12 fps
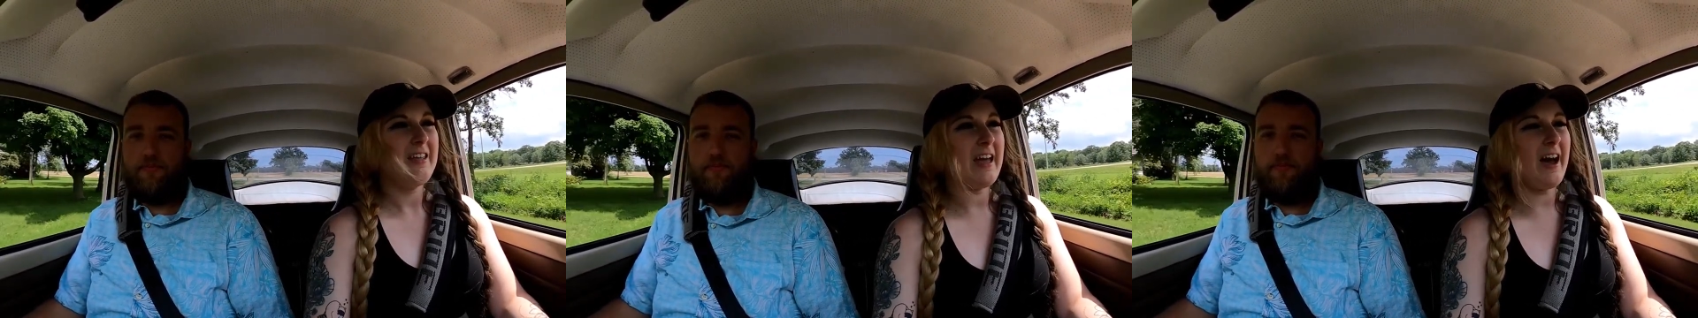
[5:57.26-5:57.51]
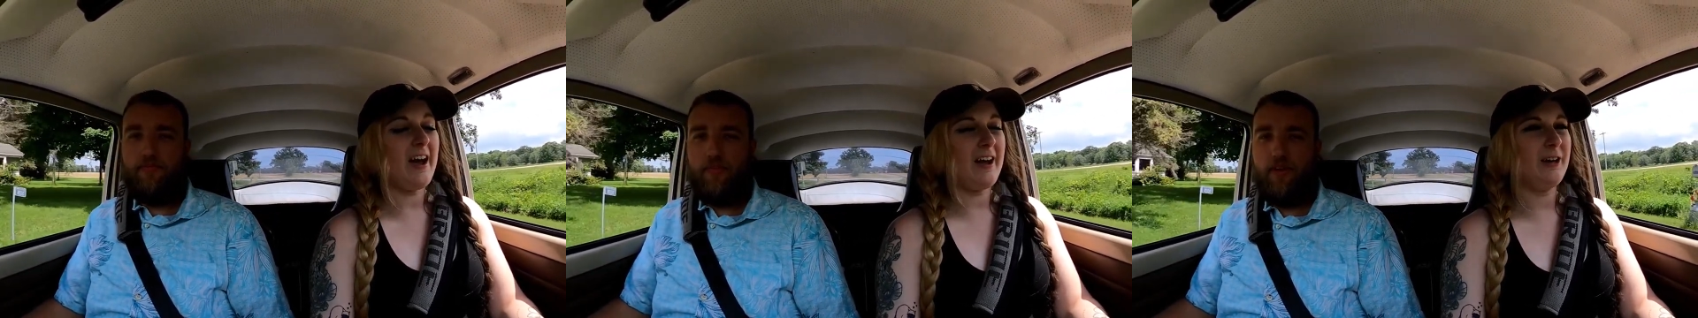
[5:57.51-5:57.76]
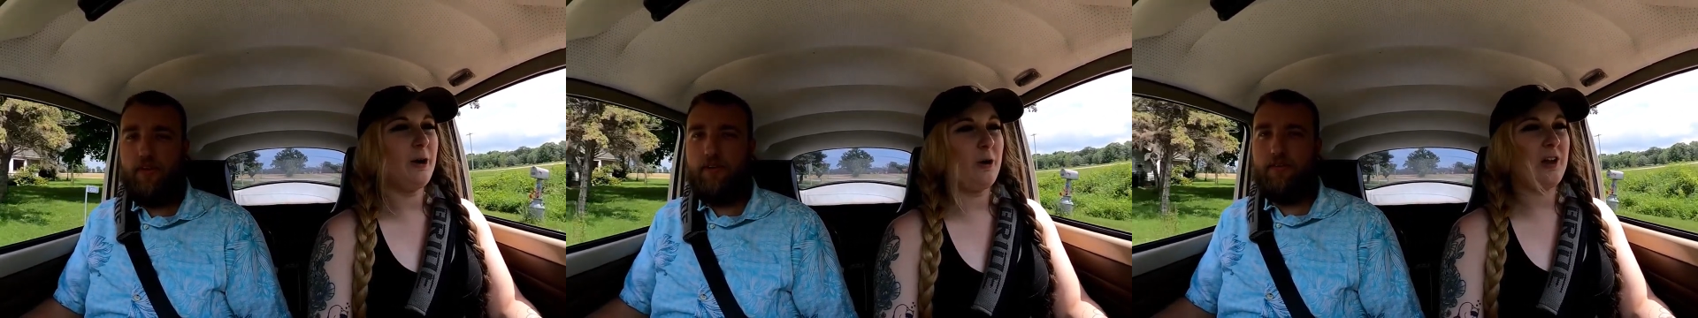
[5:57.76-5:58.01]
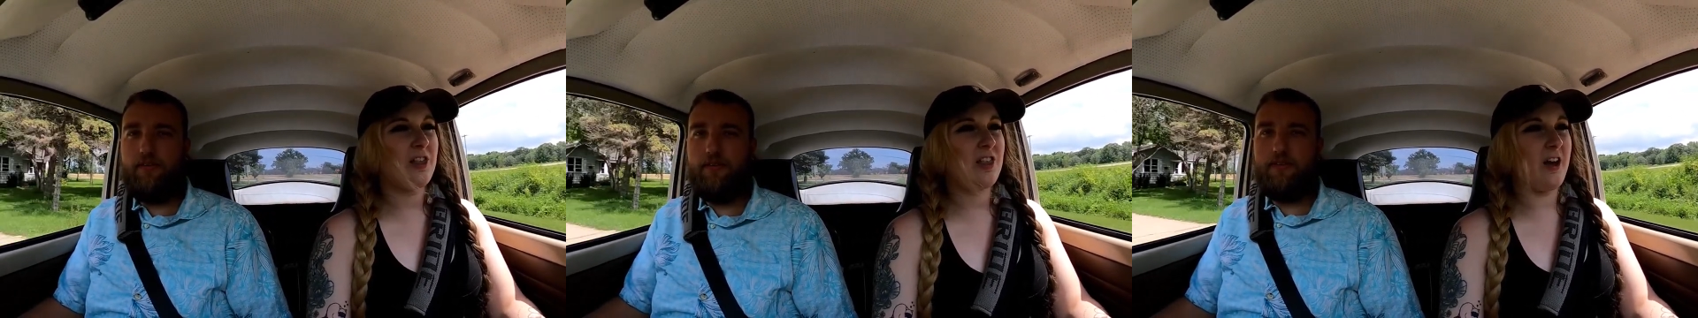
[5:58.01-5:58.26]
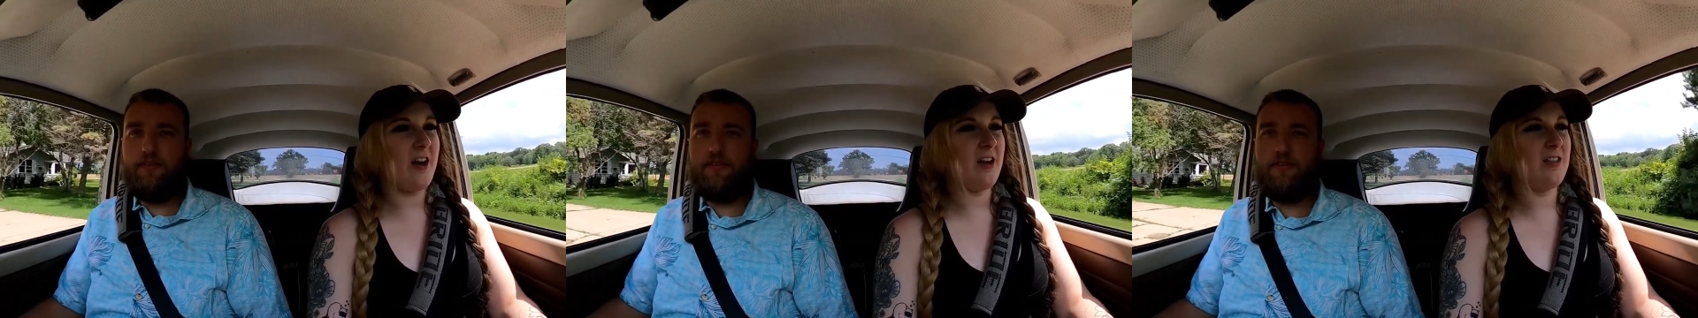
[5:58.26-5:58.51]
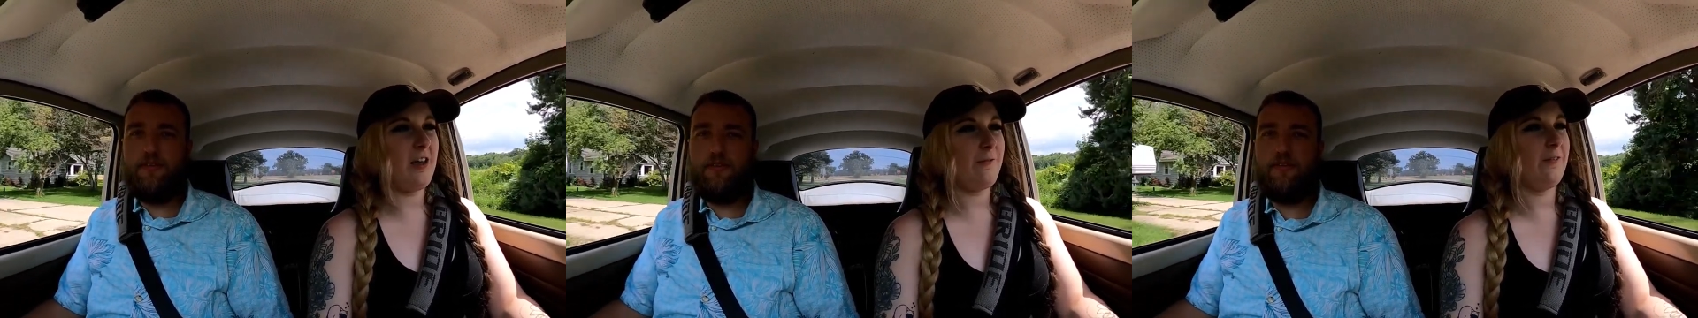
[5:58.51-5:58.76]
Speaker 1: Yeah, I know. It's
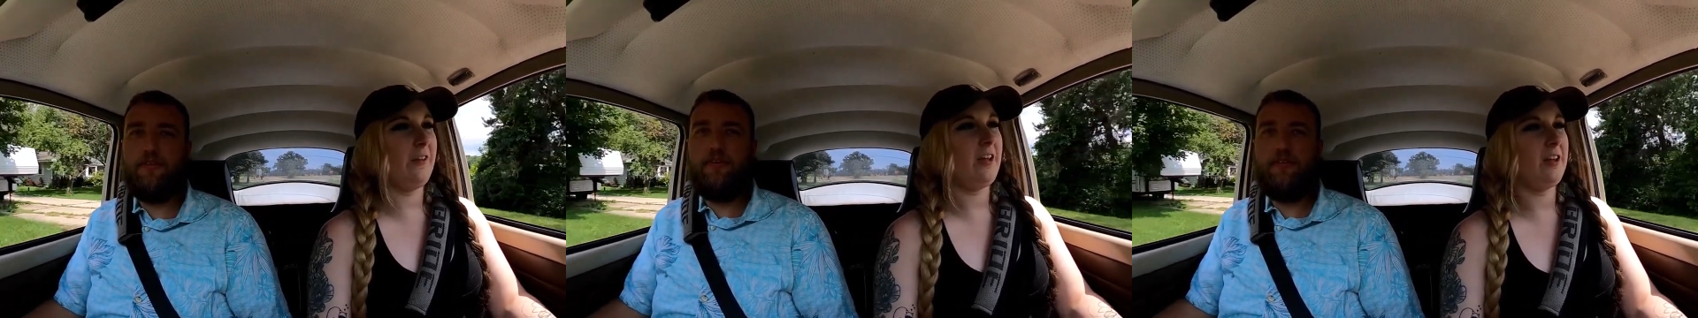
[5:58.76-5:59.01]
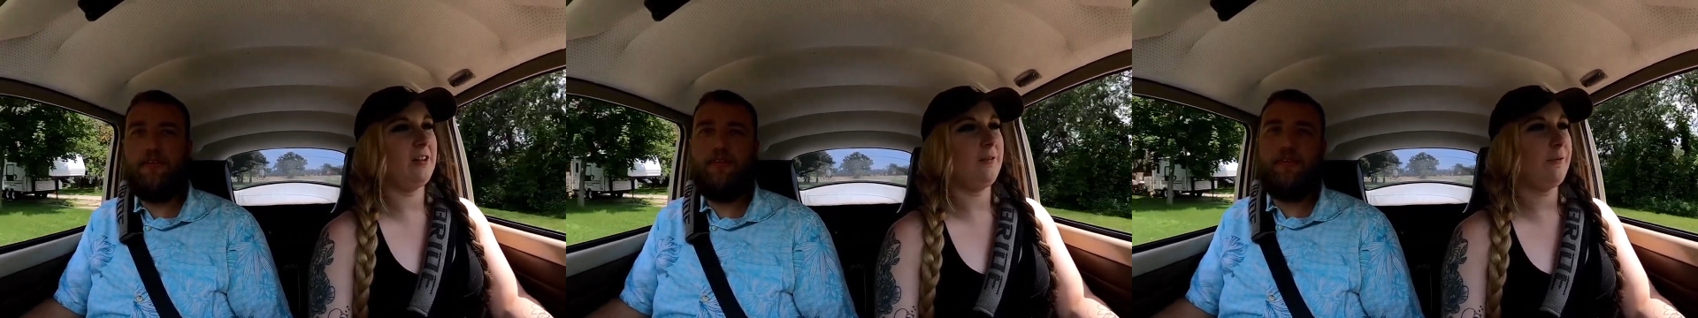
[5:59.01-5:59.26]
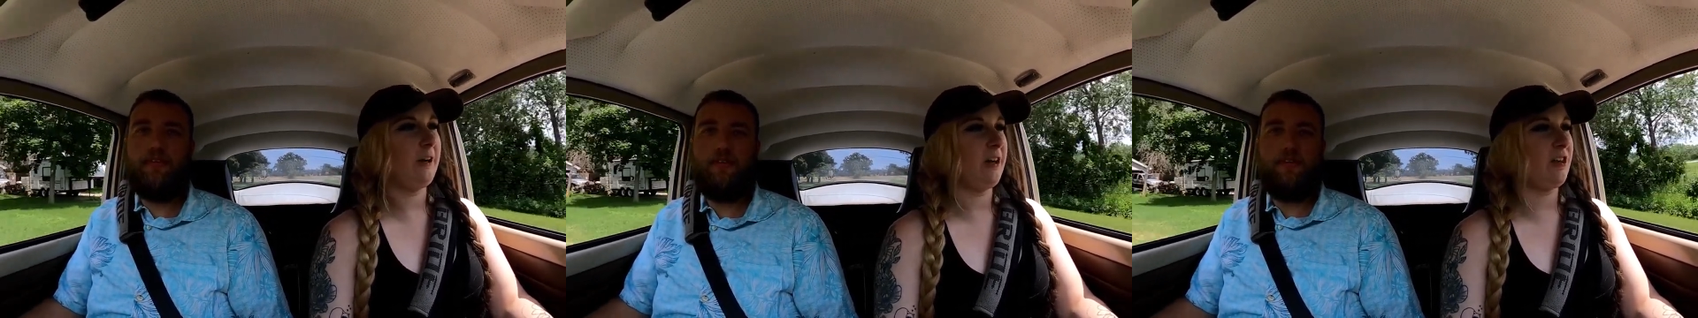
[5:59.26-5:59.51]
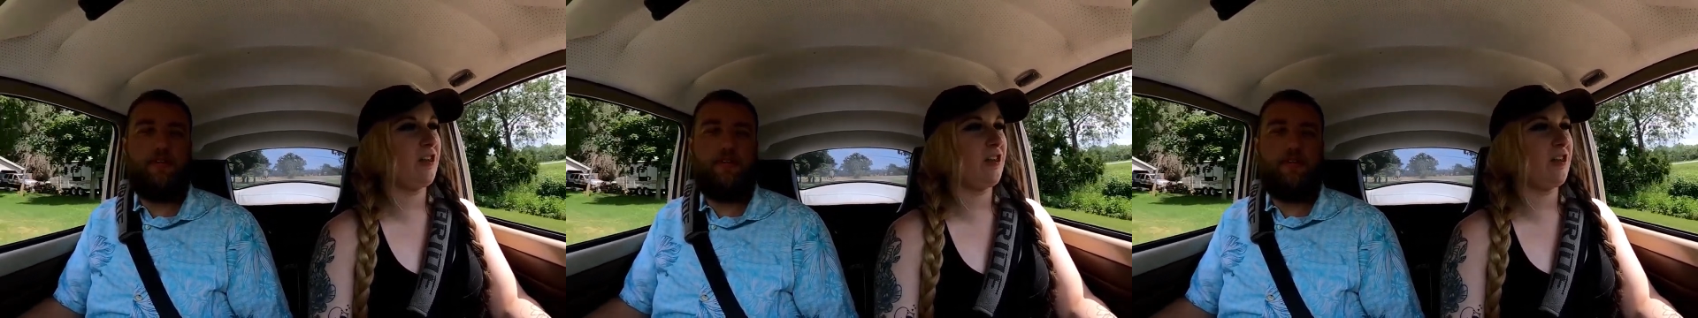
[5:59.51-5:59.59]
definitely a different